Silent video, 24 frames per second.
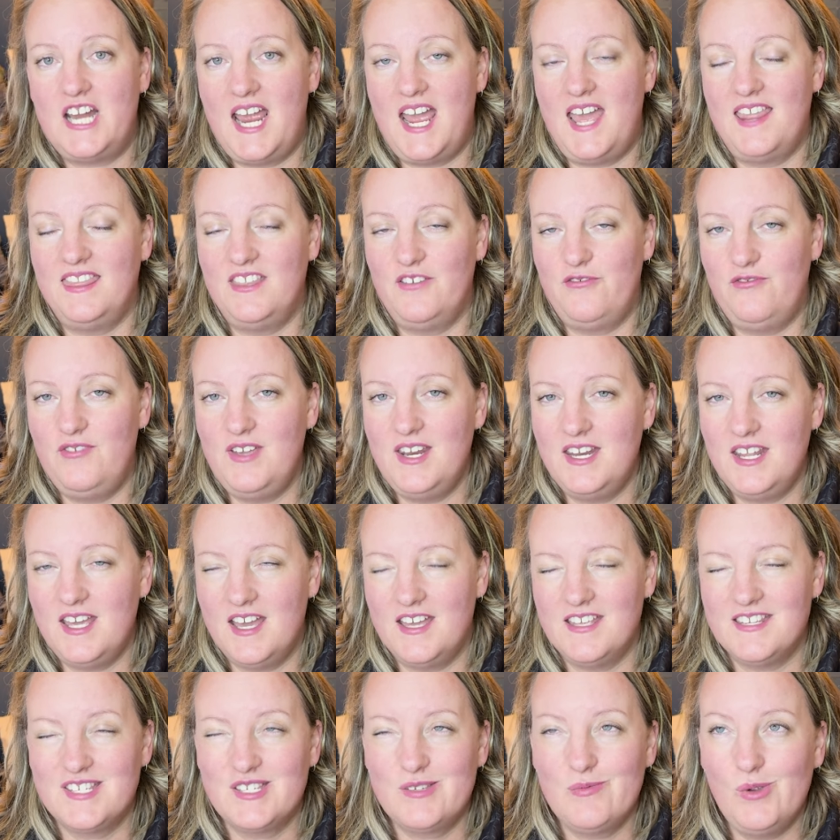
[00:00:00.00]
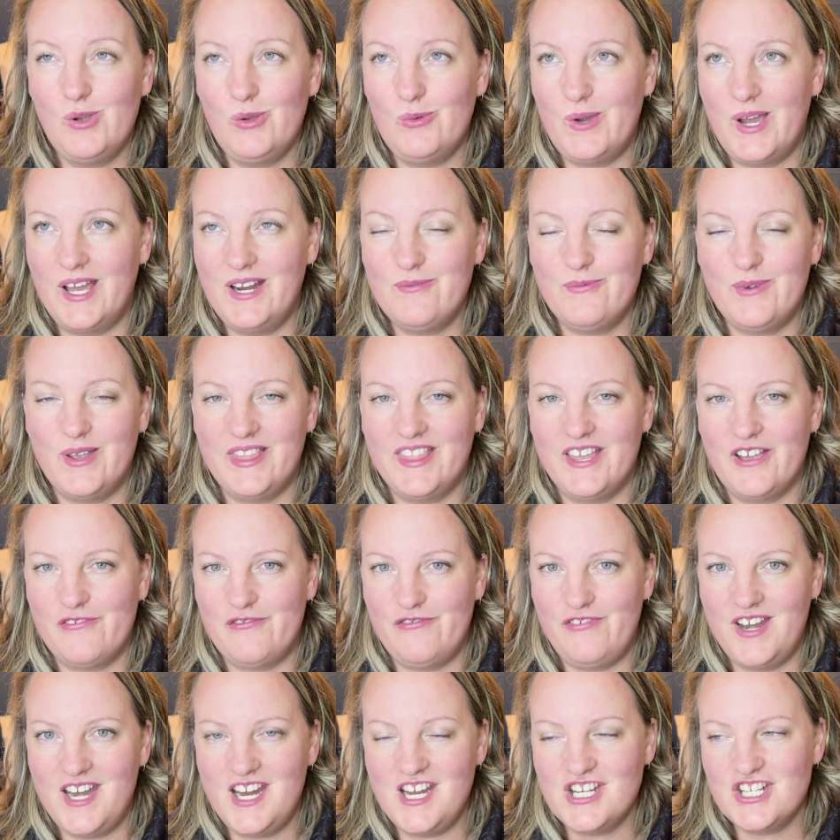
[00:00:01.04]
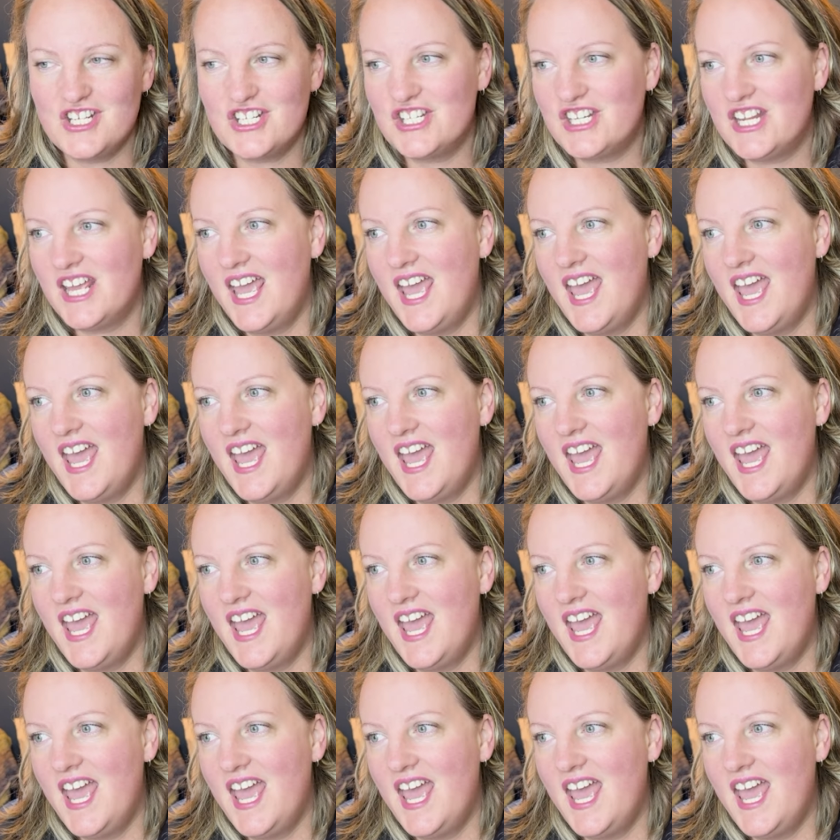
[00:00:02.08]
and the small one when they're finished,